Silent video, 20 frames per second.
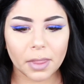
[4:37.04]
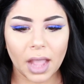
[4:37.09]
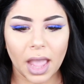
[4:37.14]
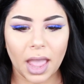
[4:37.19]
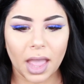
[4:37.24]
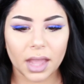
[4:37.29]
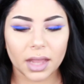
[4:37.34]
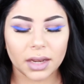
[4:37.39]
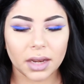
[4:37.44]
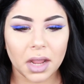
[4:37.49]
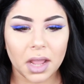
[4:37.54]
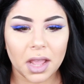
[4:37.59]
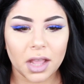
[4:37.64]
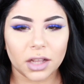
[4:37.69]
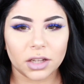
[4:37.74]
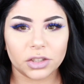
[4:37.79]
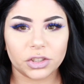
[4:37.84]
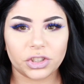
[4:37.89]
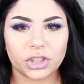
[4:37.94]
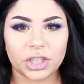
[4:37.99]
And
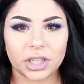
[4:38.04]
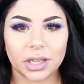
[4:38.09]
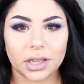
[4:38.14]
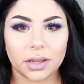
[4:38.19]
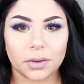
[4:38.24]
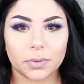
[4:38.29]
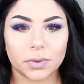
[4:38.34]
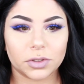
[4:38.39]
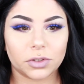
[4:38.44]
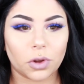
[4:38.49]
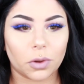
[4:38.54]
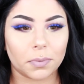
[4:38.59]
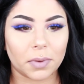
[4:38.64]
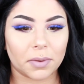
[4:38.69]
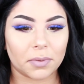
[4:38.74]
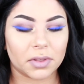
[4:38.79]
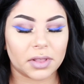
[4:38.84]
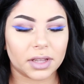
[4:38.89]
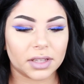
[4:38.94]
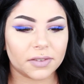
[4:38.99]
she told me
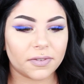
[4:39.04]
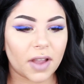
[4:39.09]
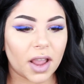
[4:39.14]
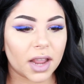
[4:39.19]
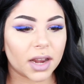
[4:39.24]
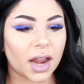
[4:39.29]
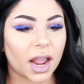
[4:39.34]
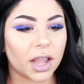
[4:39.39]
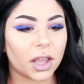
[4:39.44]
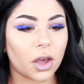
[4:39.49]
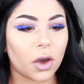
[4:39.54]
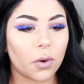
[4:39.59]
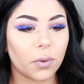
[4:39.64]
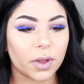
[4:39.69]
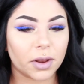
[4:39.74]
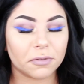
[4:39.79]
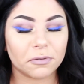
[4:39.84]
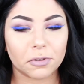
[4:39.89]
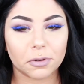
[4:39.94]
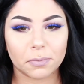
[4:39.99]
everything's fine. I go
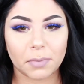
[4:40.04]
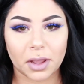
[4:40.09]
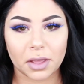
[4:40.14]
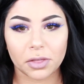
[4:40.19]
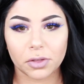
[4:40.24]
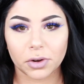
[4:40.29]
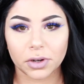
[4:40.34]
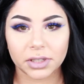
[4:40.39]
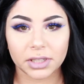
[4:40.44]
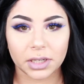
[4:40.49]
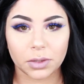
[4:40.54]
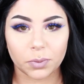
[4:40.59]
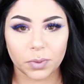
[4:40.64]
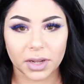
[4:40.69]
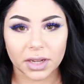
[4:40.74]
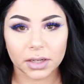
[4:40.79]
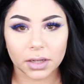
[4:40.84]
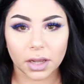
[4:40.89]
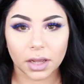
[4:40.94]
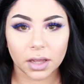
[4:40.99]
in for my
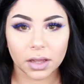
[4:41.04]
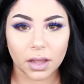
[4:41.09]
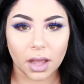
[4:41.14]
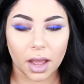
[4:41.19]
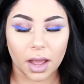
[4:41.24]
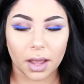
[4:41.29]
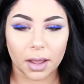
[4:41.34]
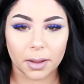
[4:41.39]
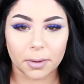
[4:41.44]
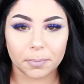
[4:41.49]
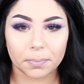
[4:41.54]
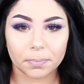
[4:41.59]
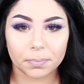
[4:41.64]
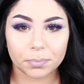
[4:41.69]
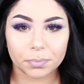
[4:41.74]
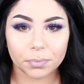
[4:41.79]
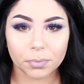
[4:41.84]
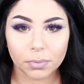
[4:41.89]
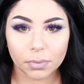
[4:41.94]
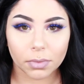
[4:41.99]
13-week
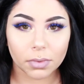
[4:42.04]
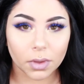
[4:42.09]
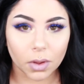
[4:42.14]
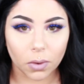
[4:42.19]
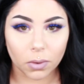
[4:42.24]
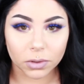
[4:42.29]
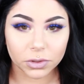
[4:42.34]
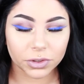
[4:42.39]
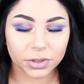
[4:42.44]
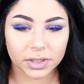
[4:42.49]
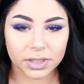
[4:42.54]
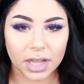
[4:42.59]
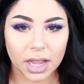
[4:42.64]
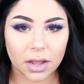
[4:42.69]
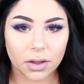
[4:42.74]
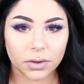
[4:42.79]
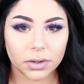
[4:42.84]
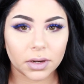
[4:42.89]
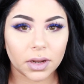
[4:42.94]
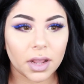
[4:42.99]

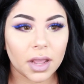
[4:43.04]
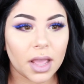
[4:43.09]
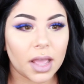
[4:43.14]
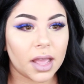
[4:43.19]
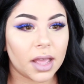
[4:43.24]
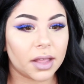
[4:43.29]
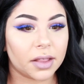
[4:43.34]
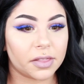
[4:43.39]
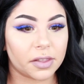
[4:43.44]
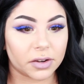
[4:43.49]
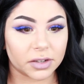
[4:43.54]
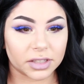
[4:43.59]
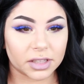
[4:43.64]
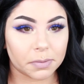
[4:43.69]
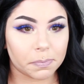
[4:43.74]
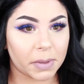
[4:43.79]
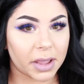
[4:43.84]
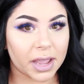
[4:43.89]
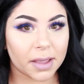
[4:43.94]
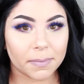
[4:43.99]
ultrasound. There's
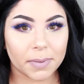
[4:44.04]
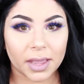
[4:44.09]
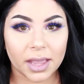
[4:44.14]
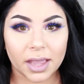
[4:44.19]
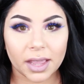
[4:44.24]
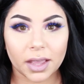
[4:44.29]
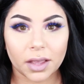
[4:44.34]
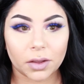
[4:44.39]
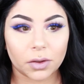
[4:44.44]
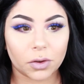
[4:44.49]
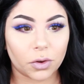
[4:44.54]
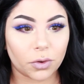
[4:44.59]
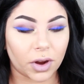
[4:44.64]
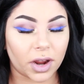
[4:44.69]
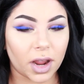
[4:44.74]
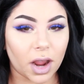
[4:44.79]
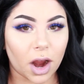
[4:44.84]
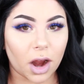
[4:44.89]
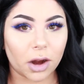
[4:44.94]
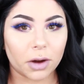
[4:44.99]
the baby,
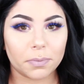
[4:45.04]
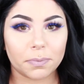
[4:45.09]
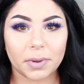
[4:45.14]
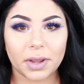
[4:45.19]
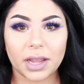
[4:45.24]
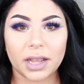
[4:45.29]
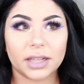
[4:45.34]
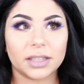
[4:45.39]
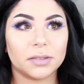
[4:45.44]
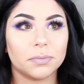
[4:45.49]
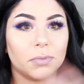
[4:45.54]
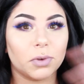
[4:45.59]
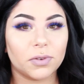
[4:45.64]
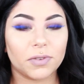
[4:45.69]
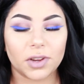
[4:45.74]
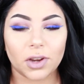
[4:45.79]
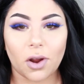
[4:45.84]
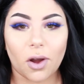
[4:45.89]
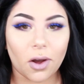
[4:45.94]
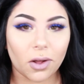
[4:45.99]
great heartbeat. It's
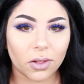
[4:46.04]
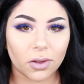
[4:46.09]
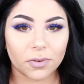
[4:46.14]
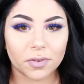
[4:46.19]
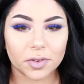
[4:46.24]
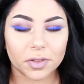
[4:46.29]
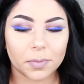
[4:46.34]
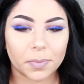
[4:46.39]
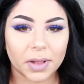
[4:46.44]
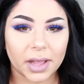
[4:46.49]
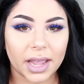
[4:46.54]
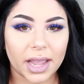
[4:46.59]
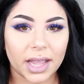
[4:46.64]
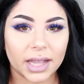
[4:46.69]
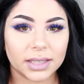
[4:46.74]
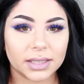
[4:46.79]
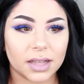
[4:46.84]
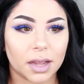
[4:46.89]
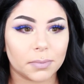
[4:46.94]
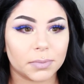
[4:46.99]
moving all over the
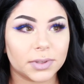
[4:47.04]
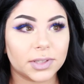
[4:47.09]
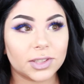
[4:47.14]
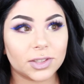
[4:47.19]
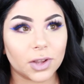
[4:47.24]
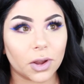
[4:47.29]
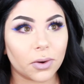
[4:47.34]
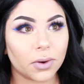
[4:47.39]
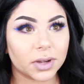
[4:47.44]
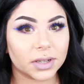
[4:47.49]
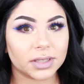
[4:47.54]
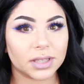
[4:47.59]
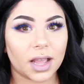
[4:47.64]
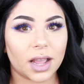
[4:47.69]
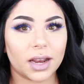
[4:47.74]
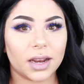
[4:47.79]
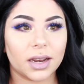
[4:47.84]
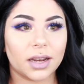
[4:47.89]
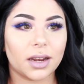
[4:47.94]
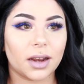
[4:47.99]
place. I'm so
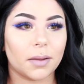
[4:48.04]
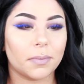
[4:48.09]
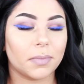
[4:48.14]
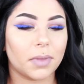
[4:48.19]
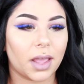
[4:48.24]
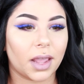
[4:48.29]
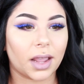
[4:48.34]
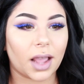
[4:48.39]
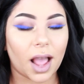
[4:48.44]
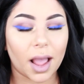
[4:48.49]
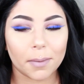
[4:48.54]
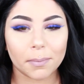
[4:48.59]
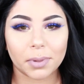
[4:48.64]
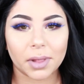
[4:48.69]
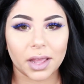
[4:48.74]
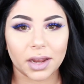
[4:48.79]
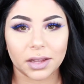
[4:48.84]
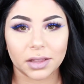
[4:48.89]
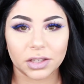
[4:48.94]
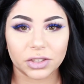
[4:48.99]
excited, and I'm like, I'm
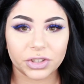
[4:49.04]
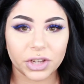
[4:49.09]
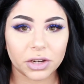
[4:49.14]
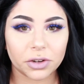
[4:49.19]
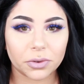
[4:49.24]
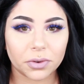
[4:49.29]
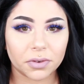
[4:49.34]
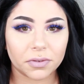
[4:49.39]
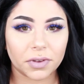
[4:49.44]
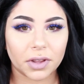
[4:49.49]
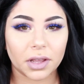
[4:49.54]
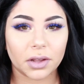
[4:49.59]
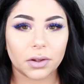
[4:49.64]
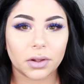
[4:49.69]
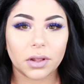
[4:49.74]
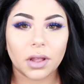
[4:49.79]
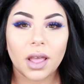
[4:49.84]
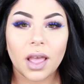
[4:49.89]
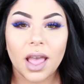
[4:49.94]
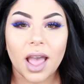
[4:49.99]
planning the gender
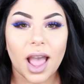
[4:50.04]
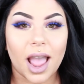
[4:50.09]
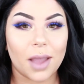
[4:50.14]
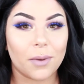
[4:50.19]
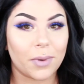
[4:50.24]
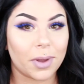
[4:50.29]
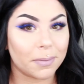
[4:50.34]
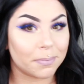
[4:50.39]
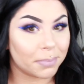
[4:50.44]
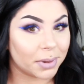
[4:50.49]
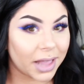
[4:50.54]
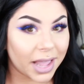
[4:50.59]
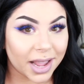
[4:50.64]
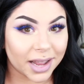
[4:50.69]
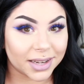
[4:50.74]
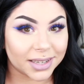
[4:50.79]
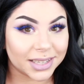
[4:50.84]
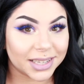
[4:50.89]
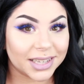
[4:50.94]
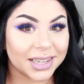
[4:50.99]
reveal. I went and
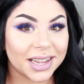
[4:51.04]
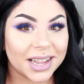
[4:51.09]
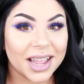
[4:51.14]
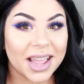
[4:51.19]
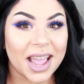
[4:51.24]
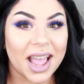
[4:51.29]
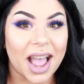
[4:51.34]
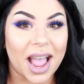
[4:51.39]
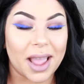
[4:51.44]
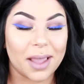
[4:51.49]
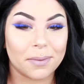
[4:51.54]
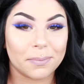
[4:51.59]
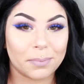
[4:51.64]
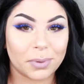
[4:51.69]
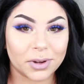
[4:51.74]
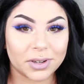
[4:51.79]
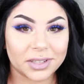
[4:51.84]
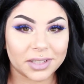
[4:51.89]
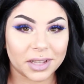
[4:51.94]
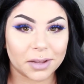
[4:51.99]
planned it. I
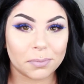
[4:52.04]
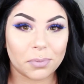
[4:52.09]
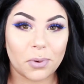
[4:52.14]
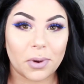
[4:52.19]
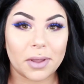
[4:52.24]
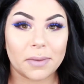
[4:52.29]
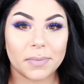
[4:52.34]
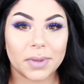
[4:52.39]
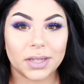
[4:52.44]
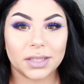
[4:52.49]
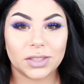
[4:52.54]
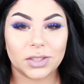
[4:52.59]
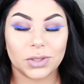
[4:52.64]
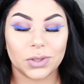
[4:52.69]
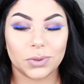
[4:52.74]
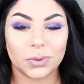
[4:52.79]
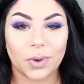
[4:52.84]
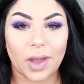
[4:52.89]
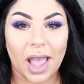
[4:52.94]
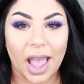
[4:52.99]
booked the appointment
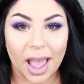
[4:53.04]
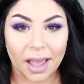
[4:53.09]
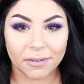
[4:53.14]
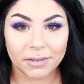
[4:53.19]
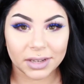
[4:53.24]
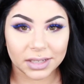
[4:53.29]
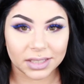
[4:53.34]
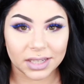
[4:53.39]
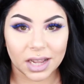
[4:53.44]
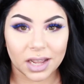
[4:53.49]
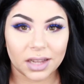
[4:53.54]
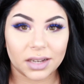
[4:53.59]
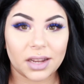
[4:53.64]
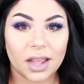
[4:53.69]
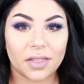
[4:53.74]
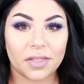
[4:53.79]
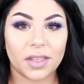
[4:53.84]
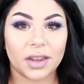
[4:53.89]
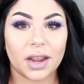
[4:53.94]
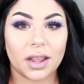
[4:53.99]
to have it done,
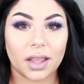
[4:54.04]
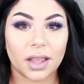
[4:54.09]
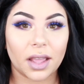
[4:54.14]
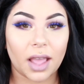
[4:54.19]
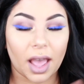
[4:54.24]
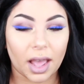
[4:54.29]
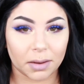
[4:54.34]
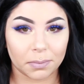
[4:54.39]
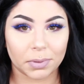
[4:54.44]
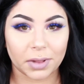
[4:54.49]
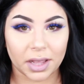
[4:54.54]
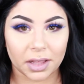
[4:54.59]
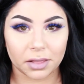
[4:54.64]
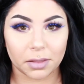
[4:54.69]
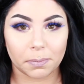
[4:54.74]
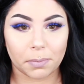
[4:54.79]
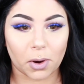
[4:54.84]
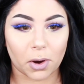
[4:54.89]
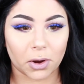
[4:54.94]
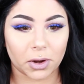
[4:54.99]
and then I had planned
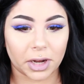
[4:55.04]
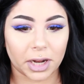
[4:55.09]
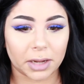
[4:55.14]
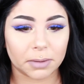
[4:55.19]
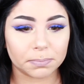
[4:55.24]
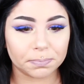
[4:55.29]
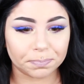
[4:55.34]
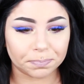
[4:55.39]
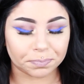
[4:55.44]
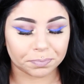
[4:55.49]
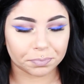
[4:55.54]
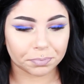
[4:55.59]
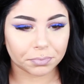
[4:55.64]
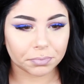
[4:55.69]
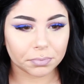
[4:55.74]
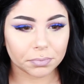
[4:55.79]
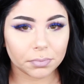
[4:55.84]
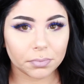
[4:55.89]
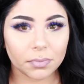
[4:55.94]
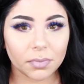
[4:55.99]
the party.
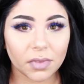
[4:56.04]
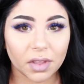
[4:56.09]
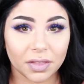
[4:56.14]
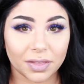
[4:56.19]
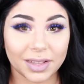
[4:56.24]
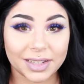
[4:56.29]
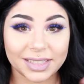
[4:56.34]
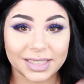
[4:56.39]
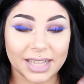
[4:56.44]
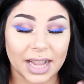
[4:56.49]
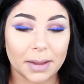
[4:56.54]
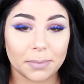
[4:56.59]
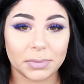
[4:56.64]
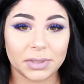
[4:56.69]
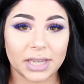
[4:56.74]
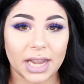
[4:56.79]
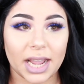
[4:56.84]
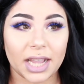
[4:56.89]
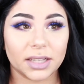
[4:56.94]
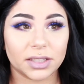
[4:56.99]
the same
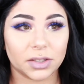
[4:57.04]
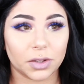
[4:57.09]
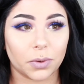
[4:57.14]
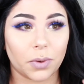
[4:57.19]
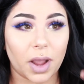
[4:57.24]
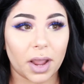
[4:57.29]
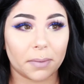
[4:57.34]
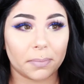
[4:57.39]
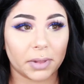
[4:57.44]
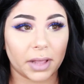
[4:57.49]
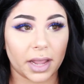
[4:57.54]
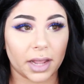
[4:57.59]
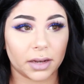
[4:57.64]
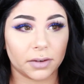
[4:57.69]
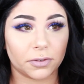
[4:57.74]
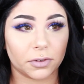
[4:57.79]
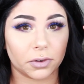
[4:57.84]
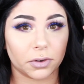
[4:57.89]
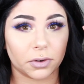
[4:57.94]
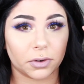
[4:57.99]
day. So I
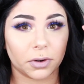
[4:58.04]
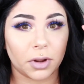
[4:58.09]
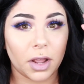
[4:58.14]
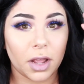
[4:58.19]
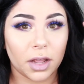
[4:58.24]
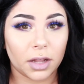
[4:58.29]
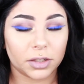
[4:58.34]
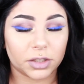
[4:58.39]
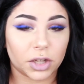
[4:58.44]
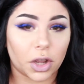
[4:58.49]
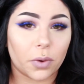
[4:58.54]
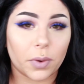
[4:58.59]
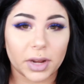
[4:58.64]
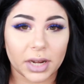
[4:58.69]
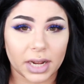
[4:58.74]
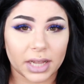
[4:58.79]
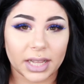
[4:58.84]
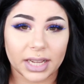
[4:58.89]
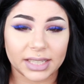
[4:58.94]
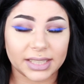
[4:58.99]
planned to go in
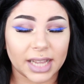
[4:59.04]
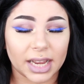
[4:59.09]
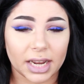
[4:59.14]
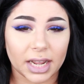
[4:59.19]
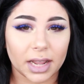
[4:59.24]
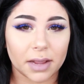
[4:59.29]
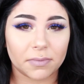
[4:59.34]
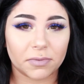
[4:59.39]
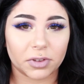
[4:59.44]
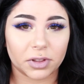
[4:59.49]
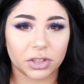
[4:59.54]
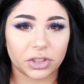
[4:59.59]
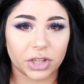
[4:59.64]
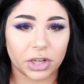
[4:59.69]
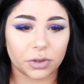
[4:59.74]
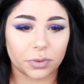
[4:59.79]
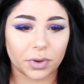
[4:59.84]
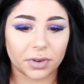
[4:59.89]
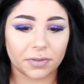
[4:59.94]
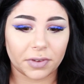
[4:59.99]
at like 10 a.m. for the
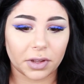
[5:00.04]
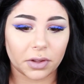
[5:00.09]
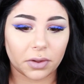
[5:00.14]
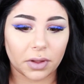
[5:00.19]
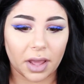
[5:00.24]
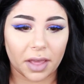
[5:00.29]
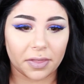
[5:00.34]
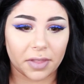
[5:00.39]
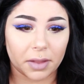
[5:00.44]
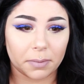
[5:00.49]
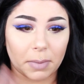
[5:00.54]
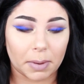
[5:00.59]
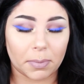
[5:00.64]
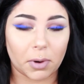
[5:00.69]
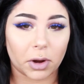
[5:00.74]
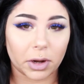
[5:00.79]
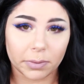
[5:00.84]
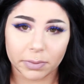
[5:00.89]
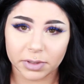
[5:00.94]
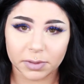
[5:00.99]
gender reveal, and then my
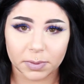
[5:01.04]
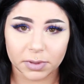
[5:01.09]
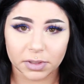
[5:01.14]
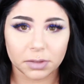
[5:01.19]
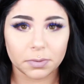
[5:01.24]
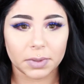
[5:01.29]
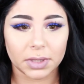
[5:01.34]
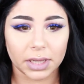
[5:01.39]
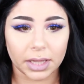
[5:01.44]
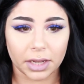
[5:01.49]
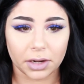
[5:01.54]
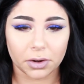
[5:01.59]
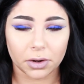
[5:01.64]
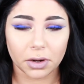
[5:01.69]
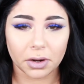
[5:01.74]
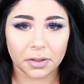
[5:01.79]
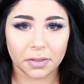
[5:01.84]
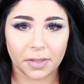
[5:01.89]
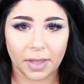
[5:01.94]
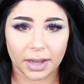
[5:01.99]
party was supposed to be
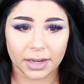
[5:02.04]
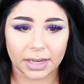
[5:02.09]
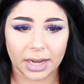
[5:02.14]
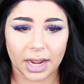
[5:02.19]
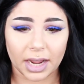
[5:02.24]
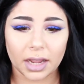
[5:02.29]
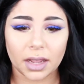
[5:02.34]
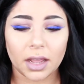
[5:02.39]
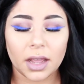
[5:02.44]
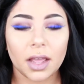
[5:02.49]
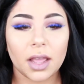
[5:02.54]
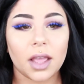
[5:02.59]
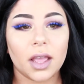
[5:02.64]
later that day.